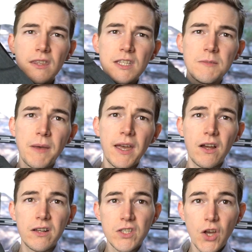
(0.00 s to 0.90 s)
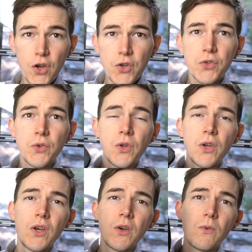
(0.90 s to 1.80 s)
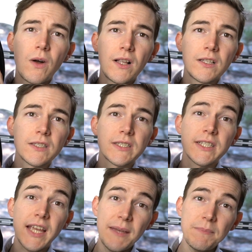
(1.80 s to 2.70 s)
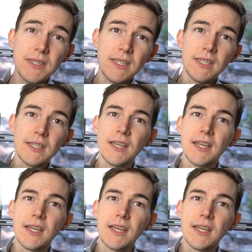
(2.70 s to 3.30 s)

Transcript: this bag on its own, while it's empty,